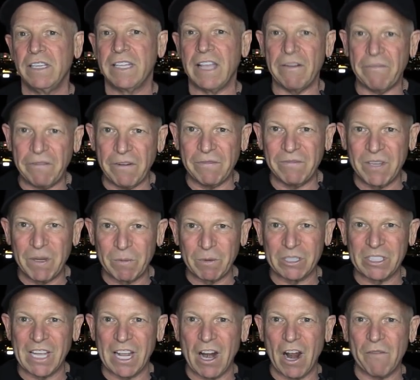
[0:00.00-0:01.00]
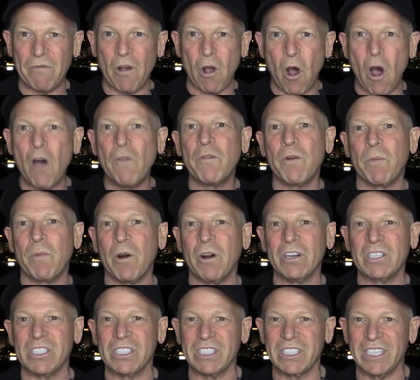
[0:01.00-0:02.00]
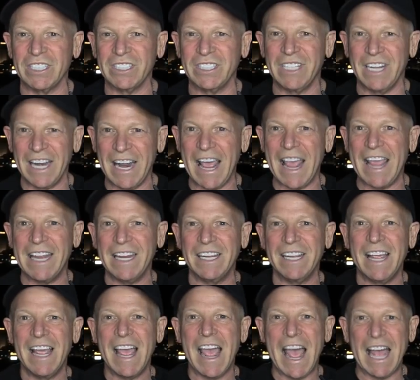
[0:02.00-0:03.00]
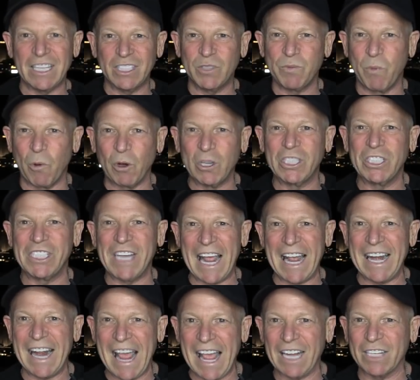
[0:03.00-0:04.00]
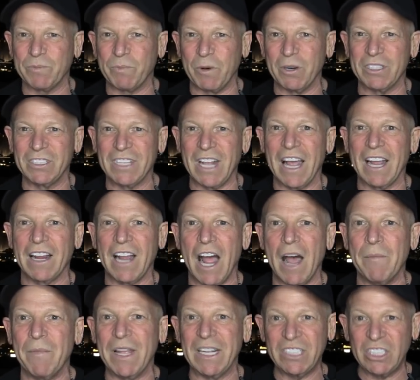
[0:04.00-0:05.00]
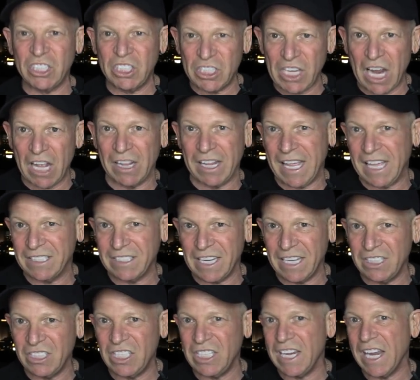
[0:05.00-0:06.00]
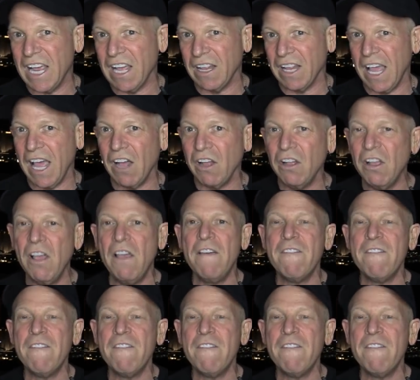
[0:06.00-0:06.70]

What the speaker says: Get 15% off all of your purchases today at sportschatexperts.com. That's SHELL, S-H-E-L-L.